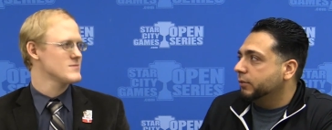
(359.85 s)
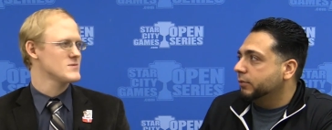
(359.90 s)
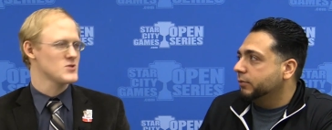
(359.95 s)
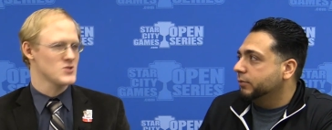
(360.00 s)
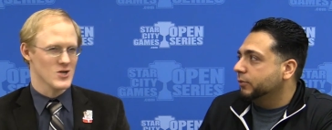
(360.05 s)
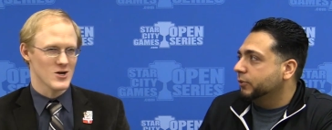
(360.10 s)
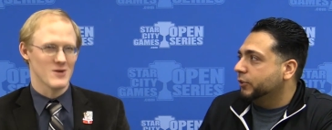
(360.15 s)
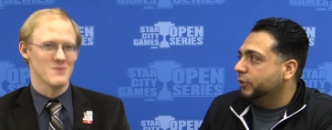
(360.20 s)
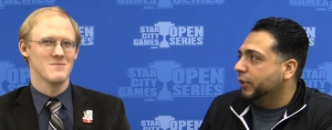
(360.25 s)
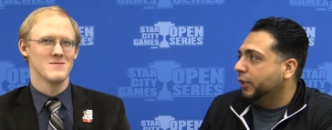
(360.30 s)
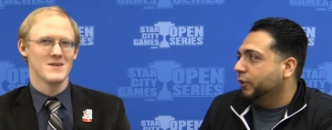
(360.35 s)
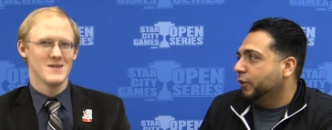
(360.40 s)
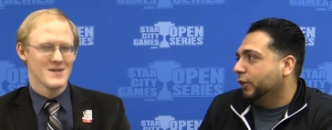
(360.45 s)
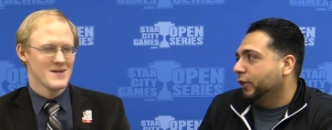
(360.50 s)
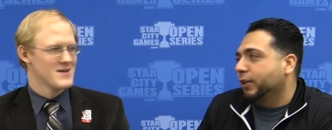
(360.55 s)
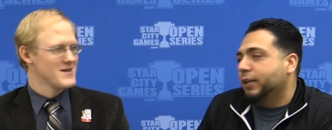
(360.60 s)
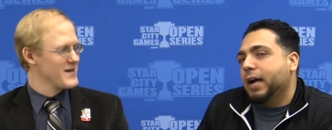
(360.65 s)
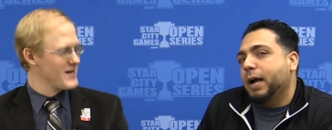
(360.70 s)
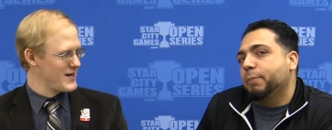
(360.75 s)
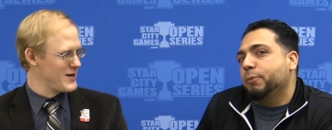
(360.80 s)
Speaker 1: Sure. They're
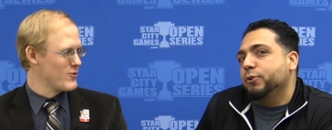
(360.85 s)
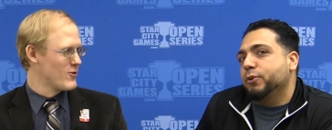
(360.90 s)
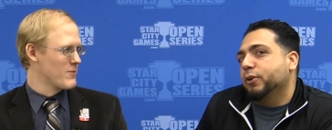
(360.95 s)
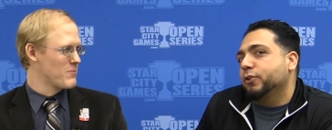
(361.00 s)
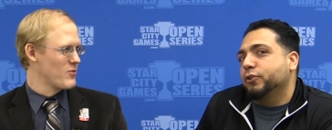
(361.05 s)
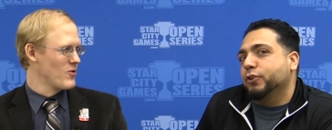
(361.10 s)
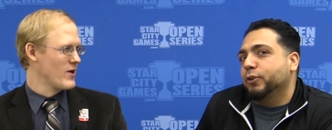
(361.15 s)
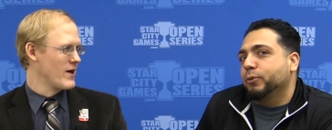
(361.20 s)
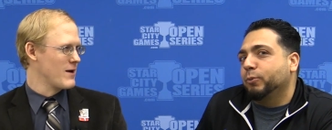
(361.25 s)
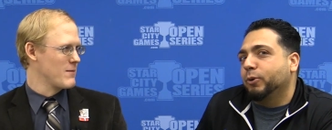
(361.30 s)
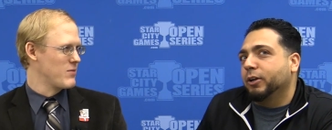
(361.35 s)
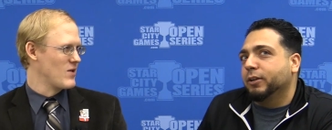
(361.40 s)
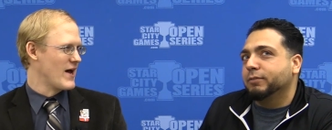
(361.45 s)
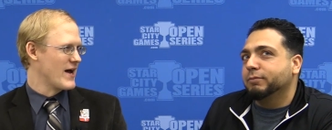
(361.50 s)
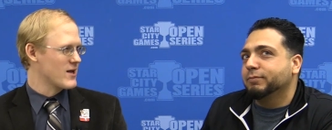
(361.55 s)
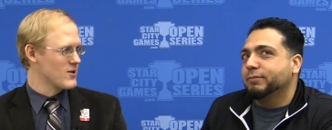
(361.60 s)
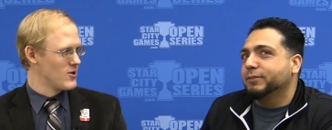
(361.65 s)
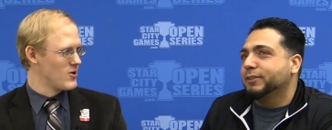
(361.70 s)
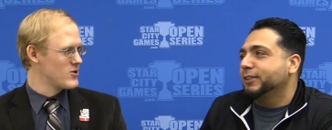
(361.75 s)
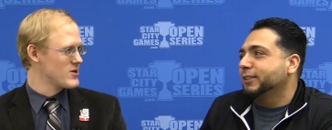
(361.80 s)
going to combo Anyone you on playing
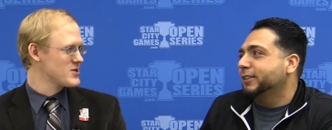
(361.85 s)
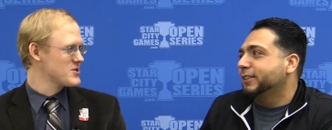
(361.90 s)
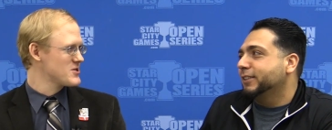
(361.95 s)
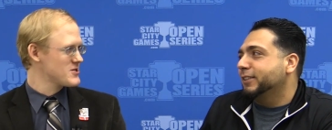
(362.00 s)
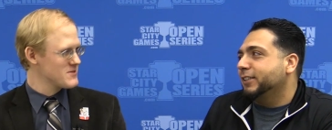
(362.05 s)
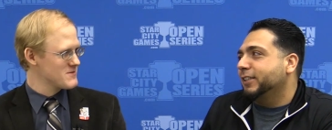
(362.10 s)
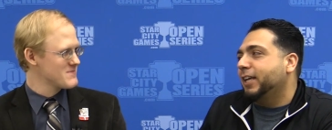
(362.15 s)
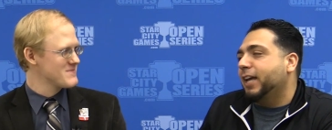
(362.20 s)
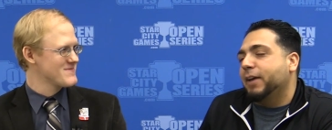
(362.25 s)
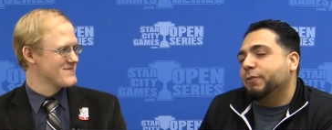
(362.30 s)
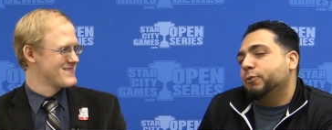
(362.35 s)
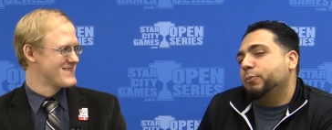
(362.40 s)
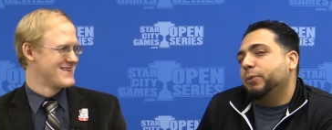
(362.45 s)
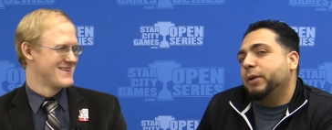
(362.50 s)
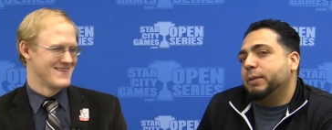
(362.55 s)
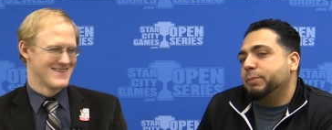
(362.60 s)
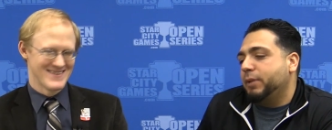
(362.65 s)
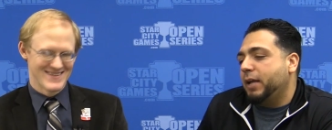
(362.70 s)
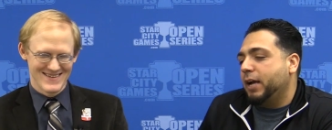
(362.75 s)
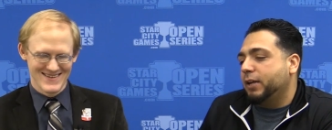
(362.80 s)
Black Lotus? Yeah, if they're
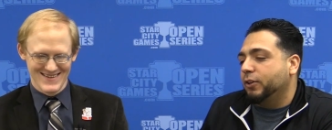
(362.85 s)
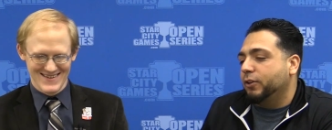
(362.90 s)
playing Black